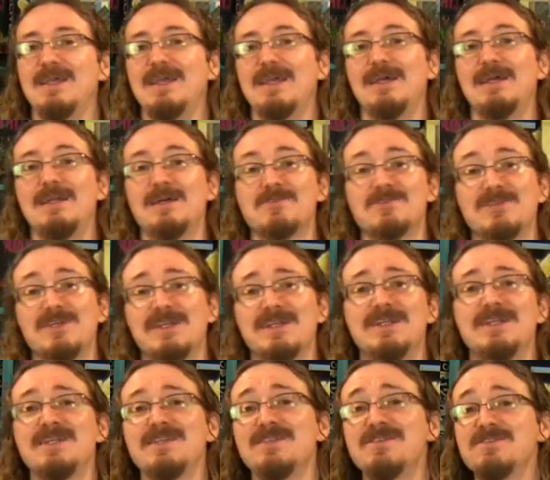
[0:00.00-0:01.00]
And I was
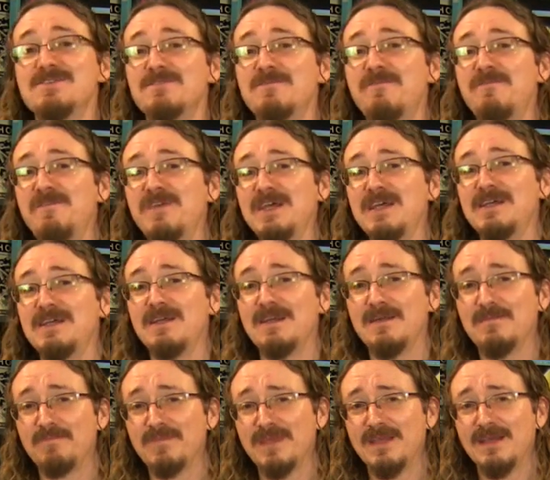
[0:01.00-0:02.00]
looking into this
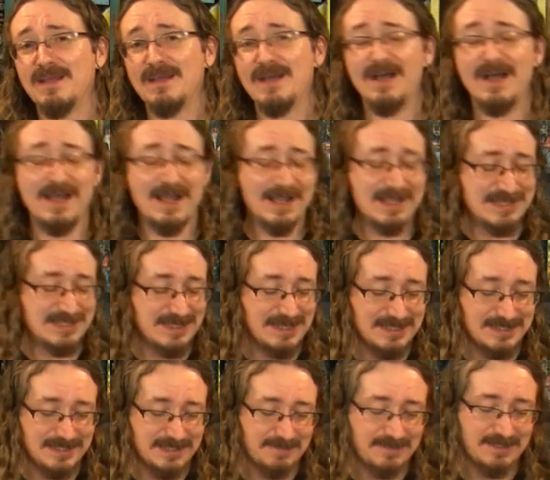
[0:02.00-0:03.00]
FIG uh,
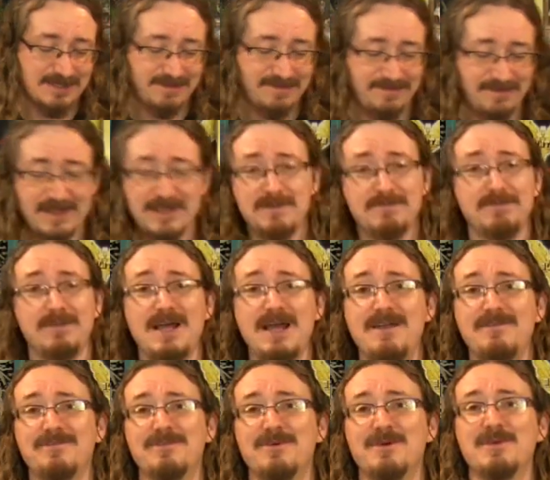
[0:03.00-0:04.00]
system, this FIG
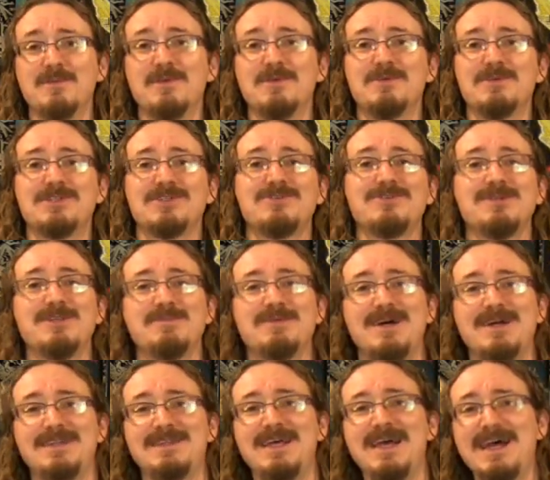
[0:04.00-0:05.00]
platform, and what's cool
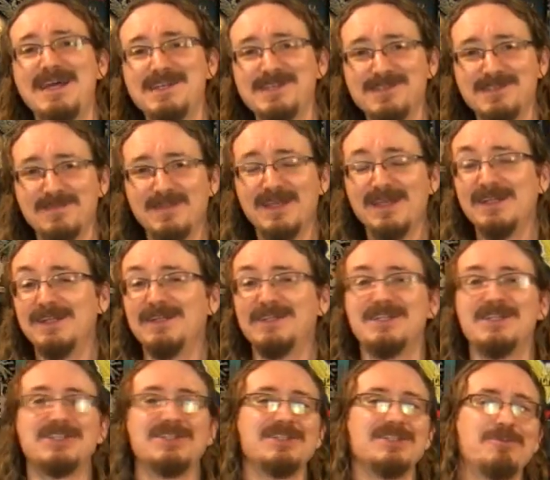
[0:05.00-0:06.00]
about that is, in
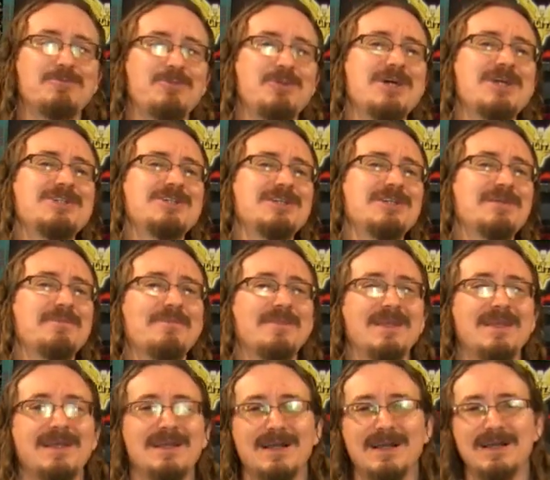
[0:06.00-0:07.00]
addition to pledging
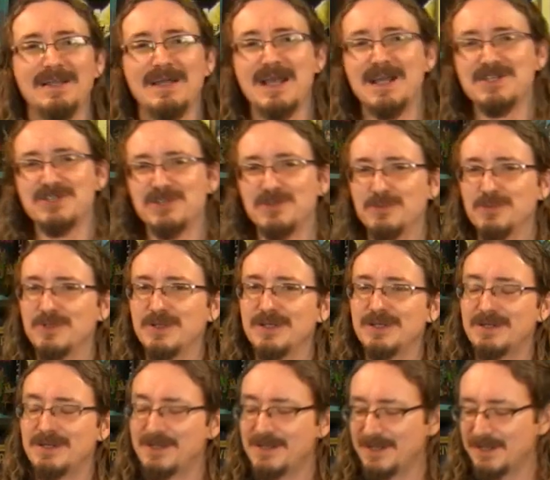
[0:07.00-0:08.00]
uh, as you
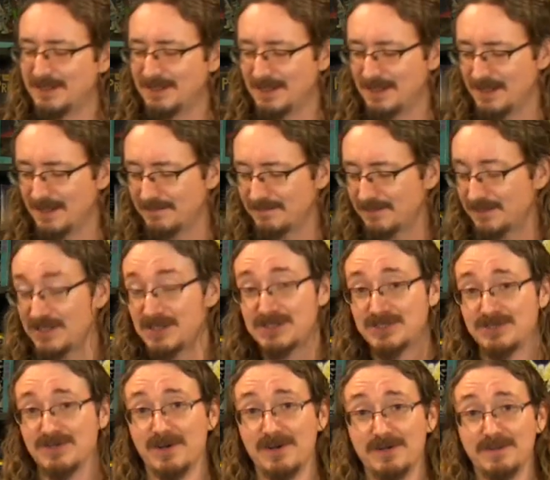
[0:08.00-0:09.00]
would on uh,
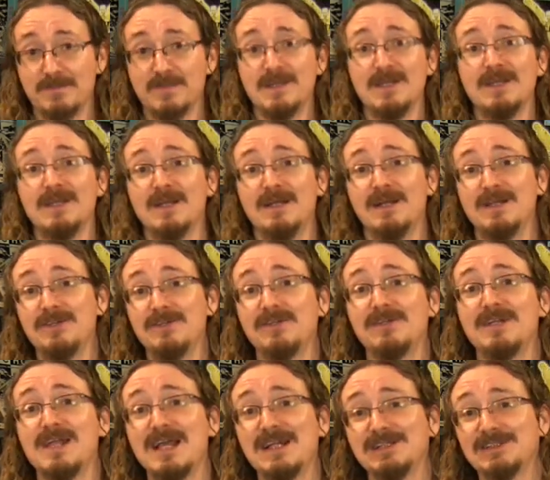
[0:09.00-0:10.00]
Kickstarter, uh, you
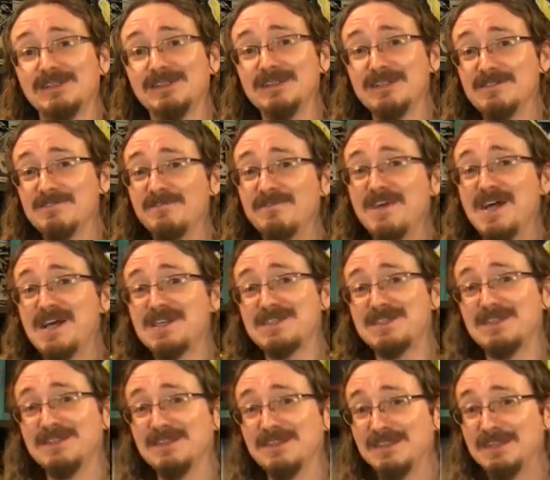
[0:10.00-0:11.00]
can actually
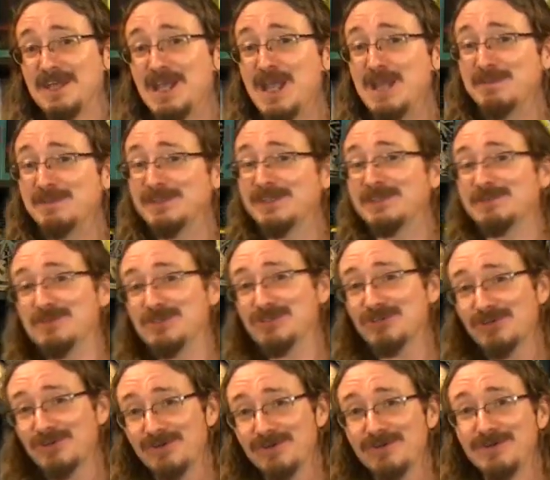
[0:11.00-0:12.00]
invest in the game and get a
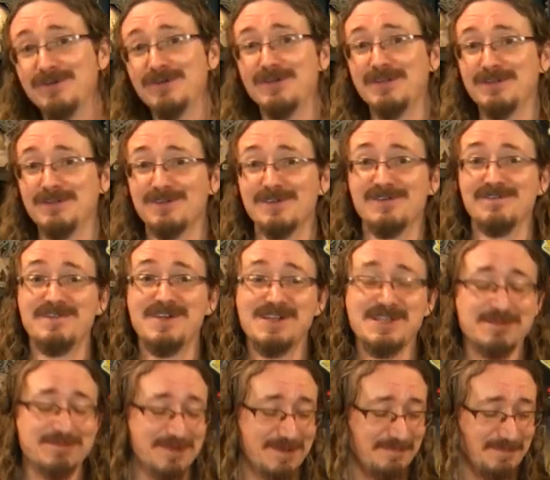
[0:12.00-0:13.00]
return on your
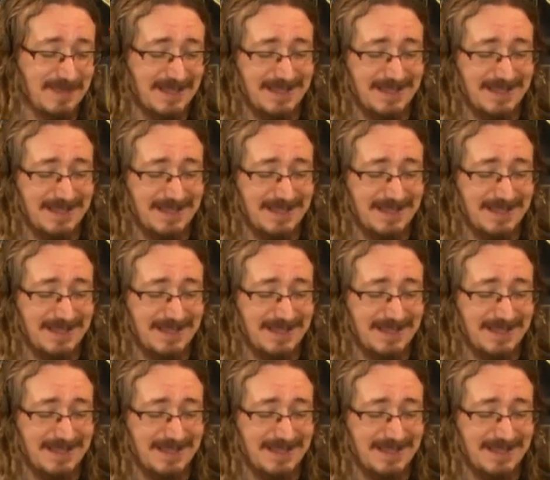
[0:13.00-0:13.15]
investment.